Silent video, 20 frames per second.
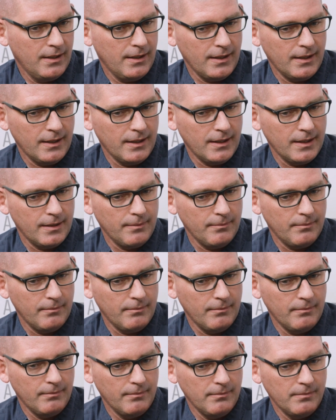
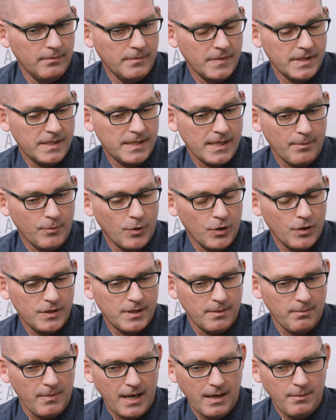Some herds
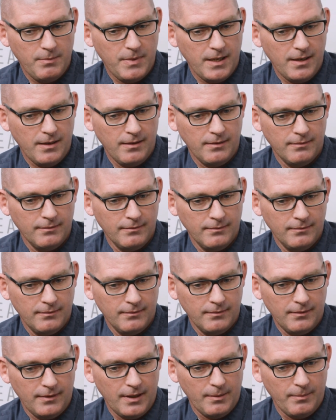it may be
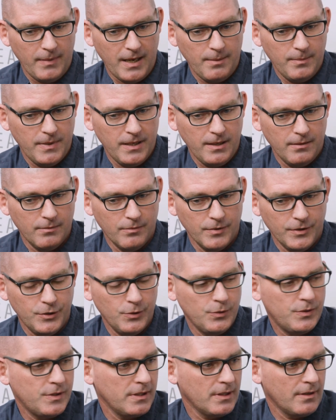
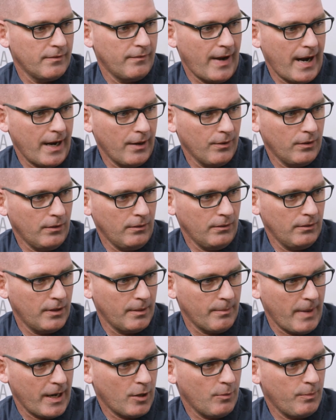reducing the viral
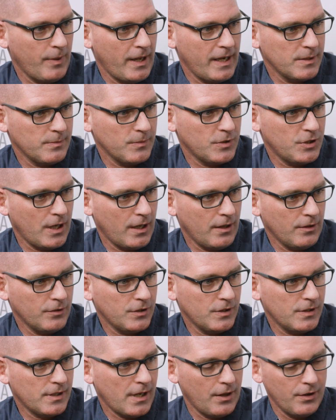and mycoplasma
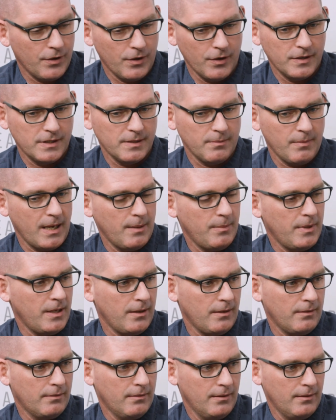challenges. Other herds it may
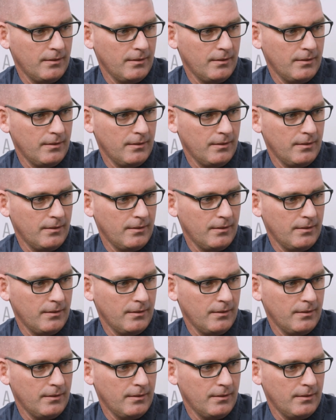be